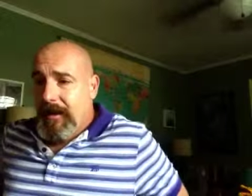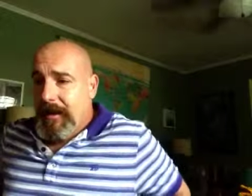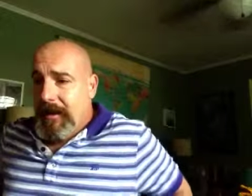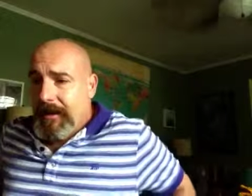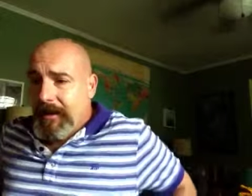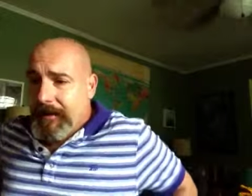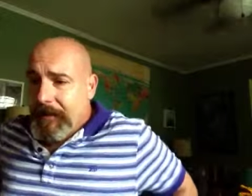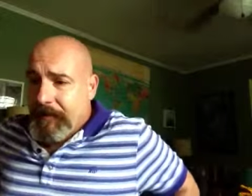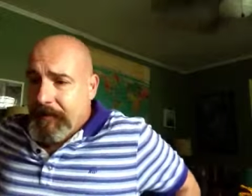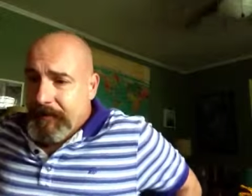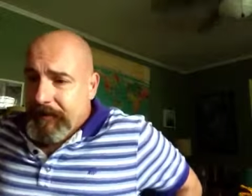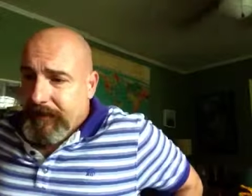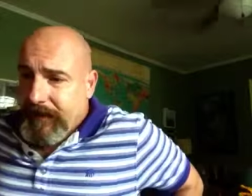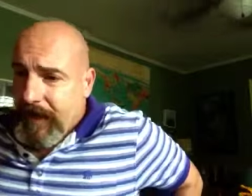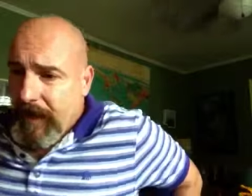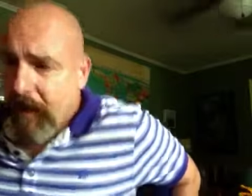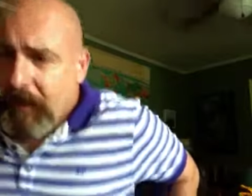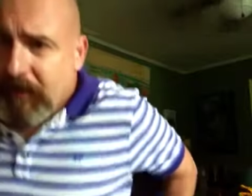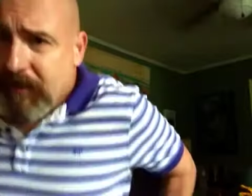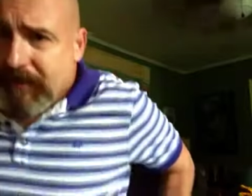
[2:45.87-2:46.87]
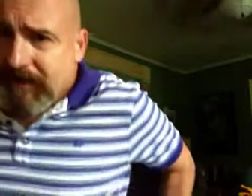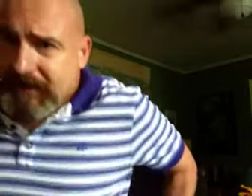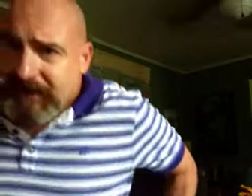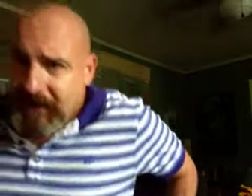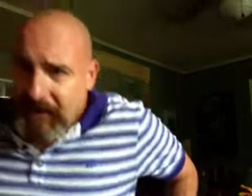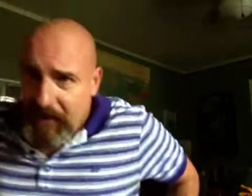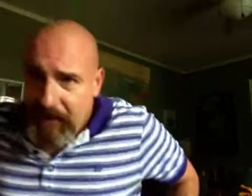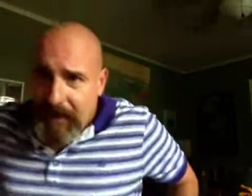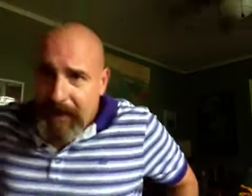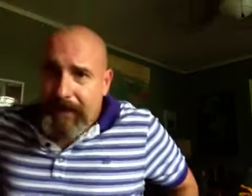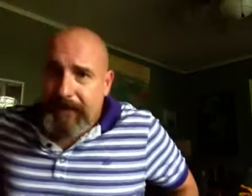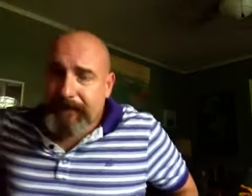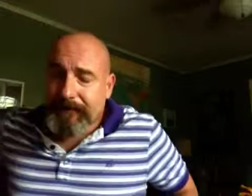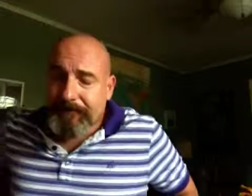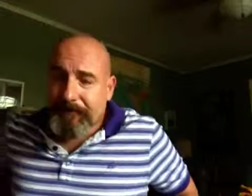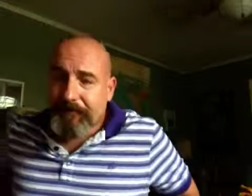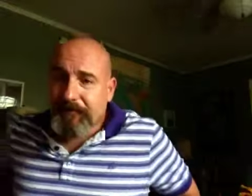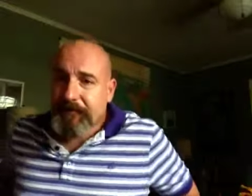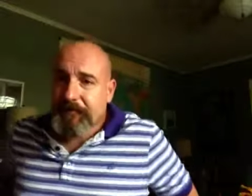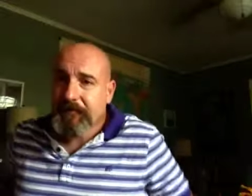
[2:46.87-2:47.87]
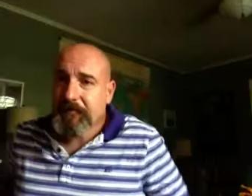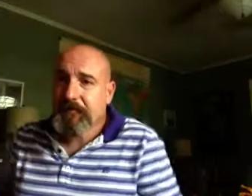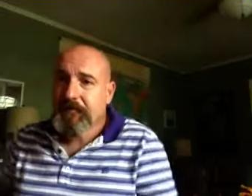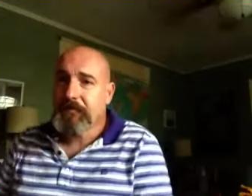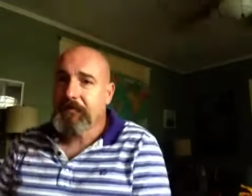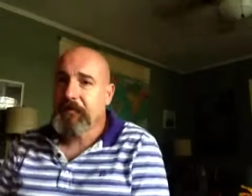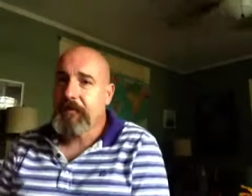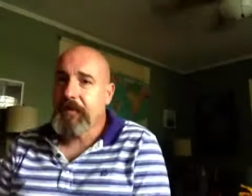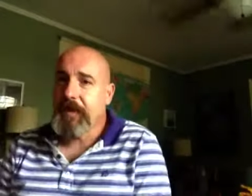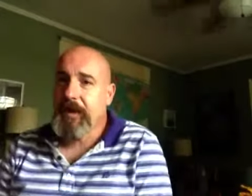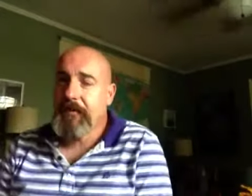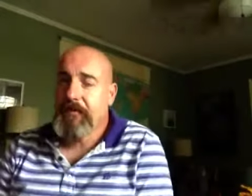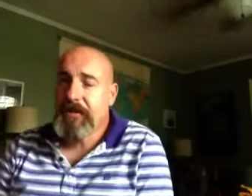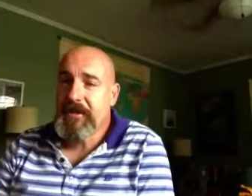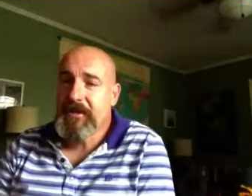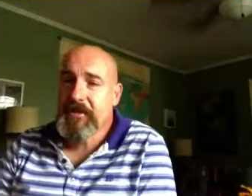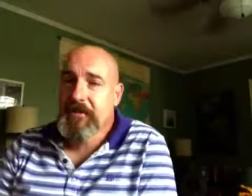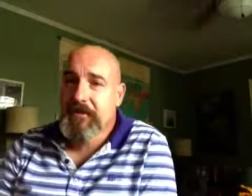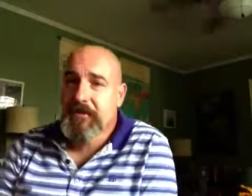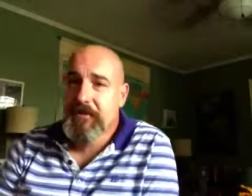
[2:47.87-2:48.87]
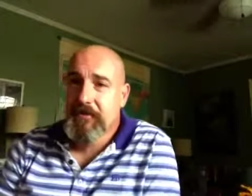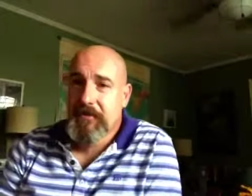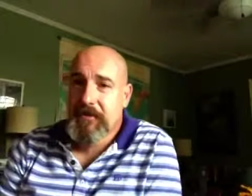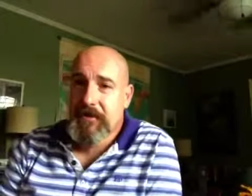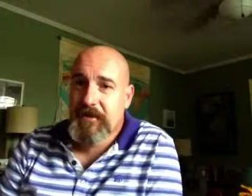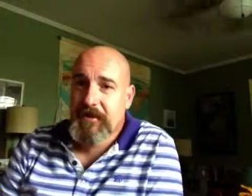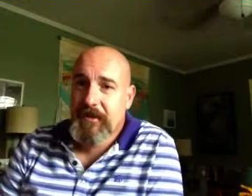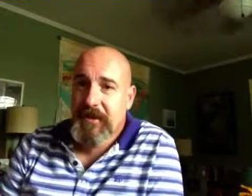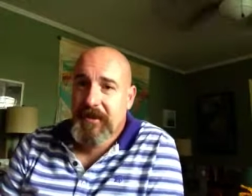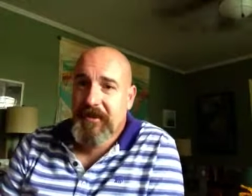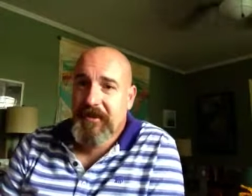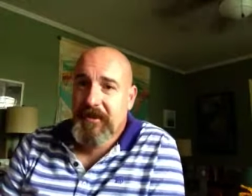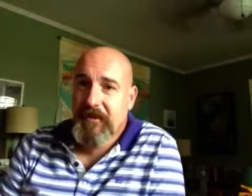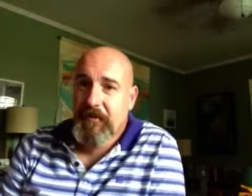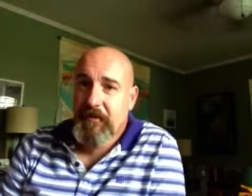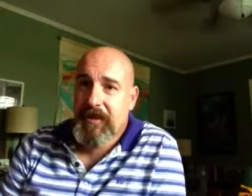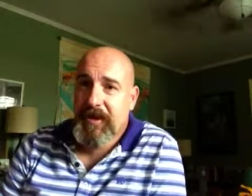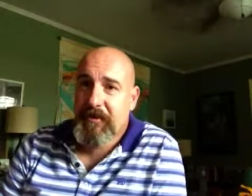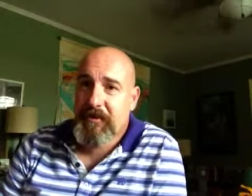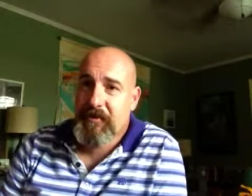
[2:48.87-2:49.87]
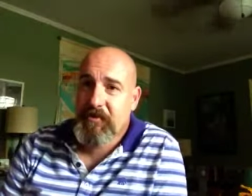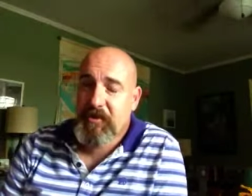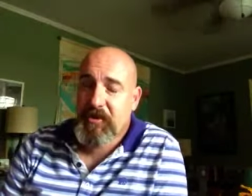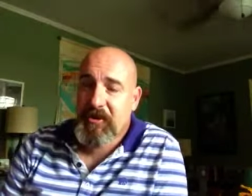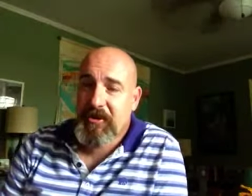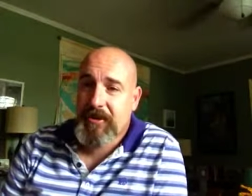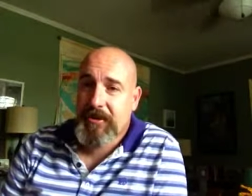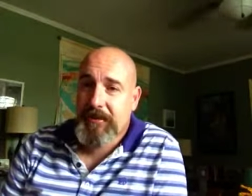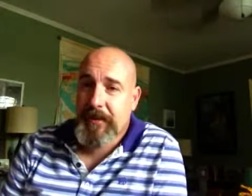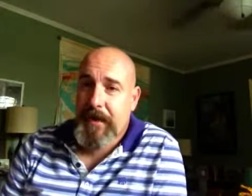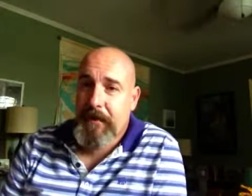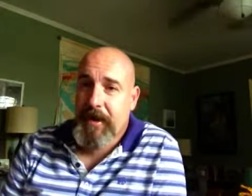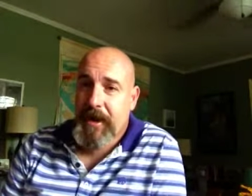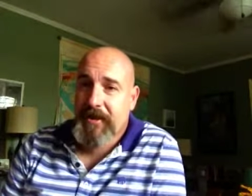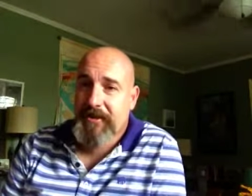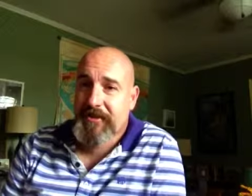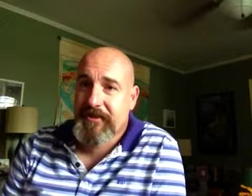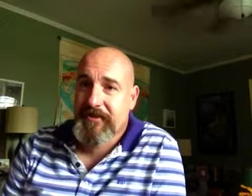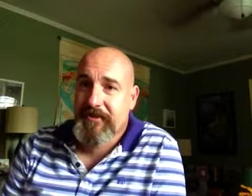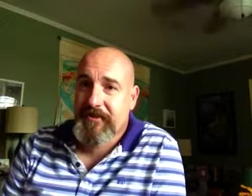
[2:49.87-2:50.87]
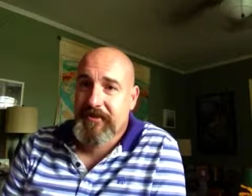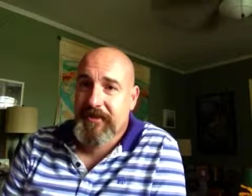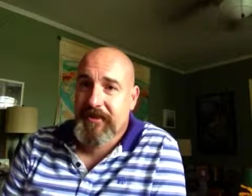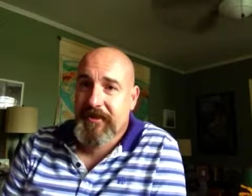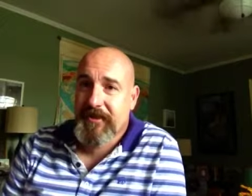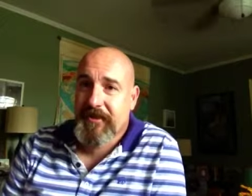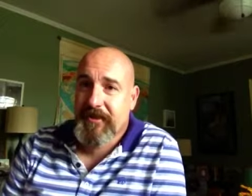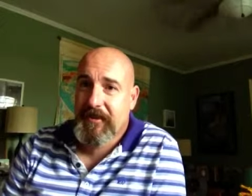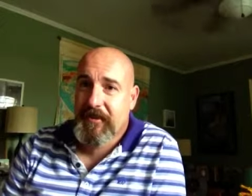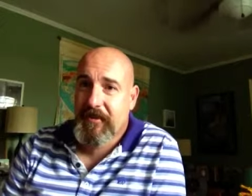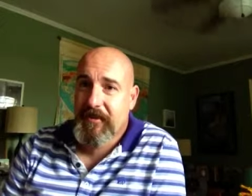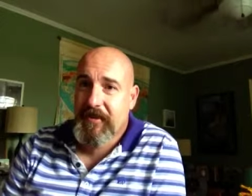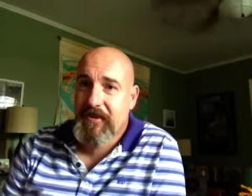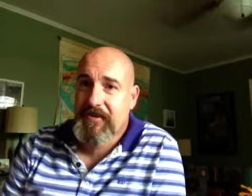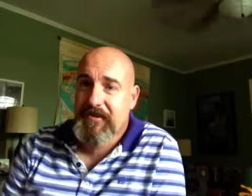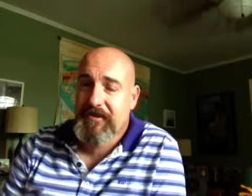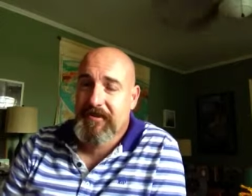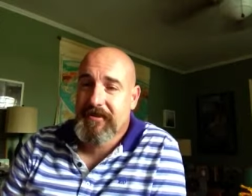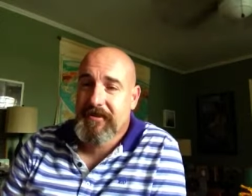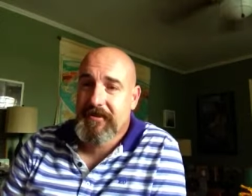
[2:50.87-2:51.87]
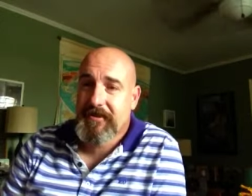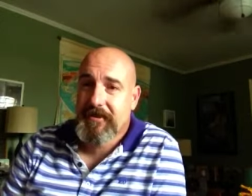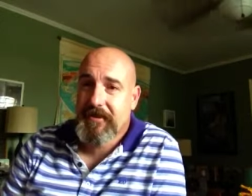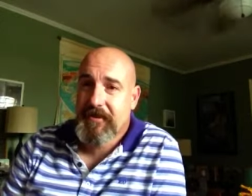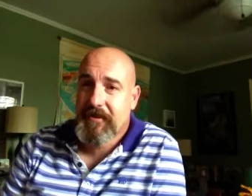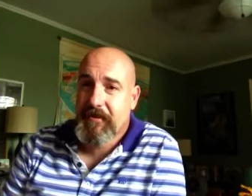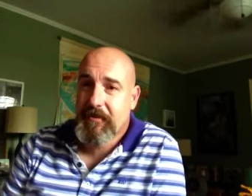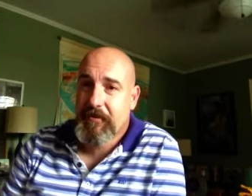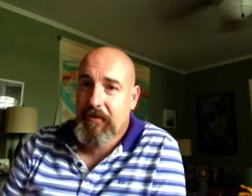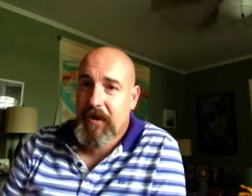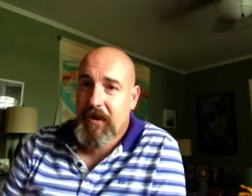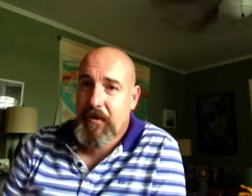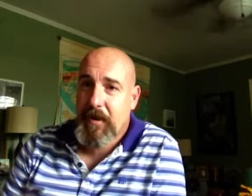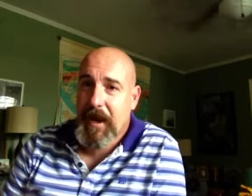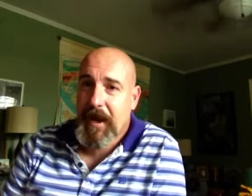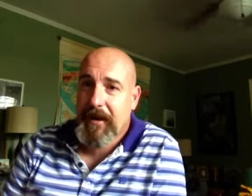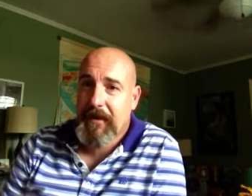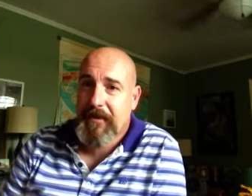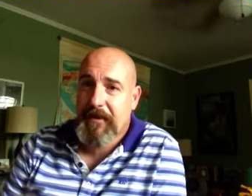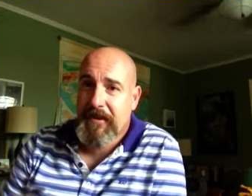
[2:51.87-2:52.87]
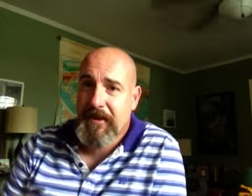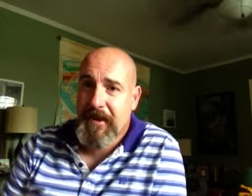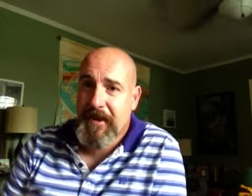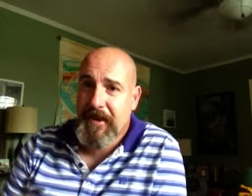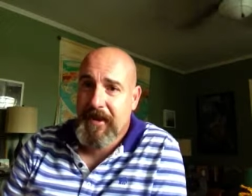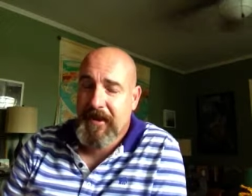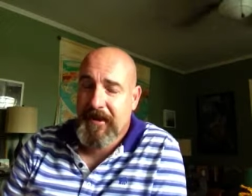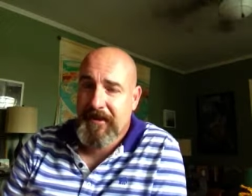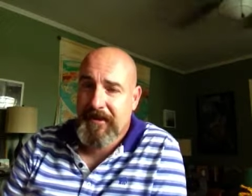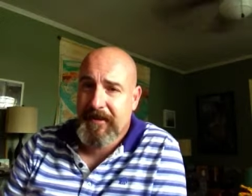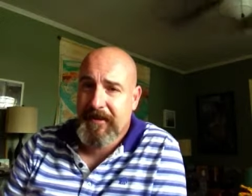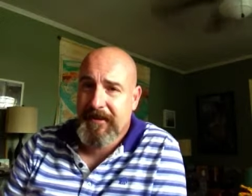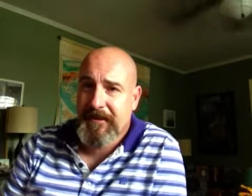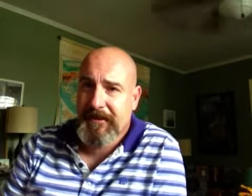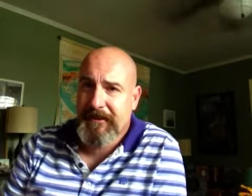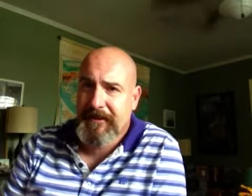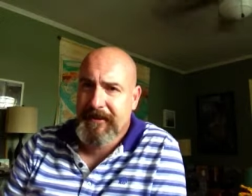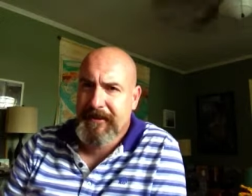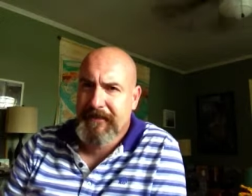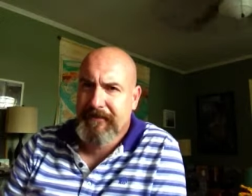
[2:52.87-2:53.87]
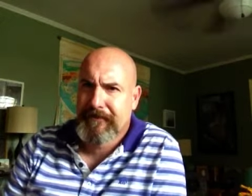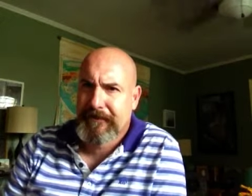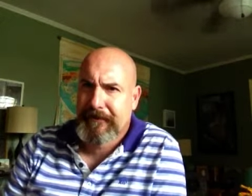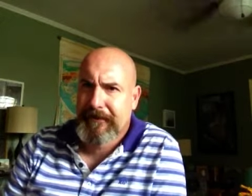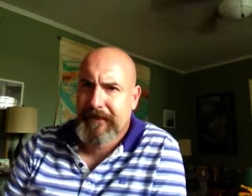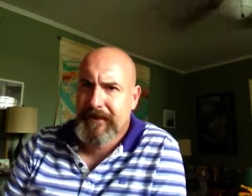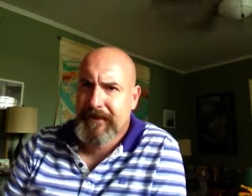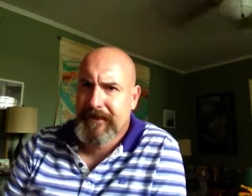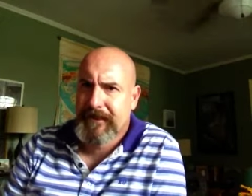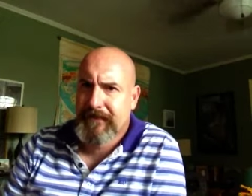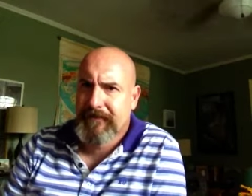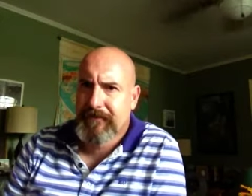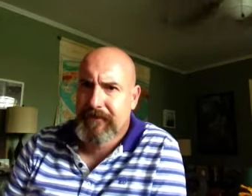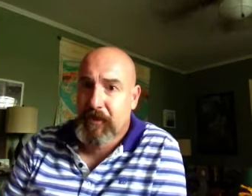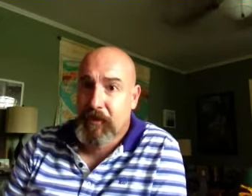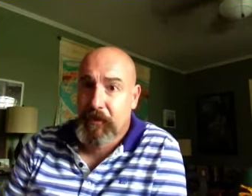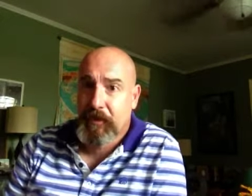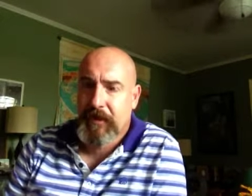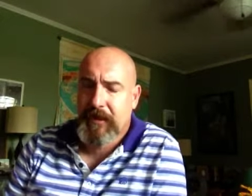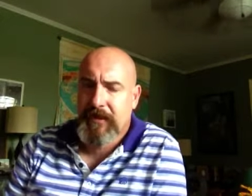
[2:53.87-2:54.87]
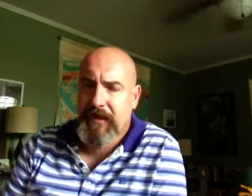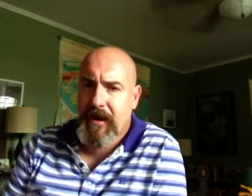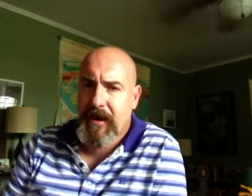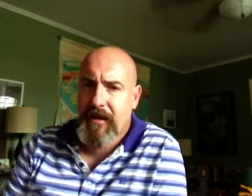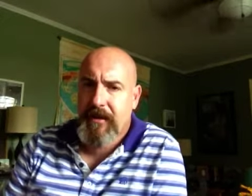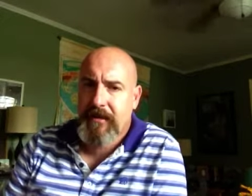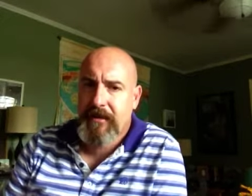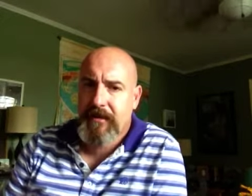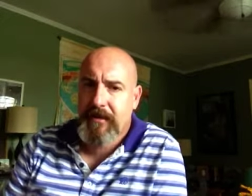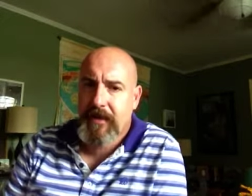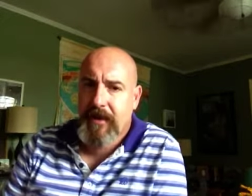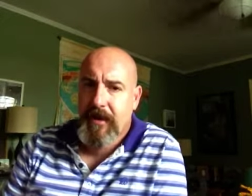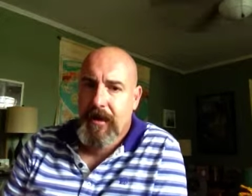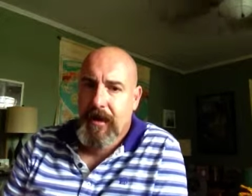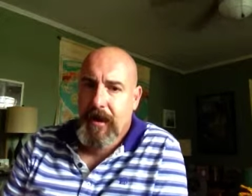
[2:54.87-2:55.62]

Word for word: I always tell my my students that uh, when I was working on my master's uh, thesis uh, way back in the day, in the, the, the early 90s,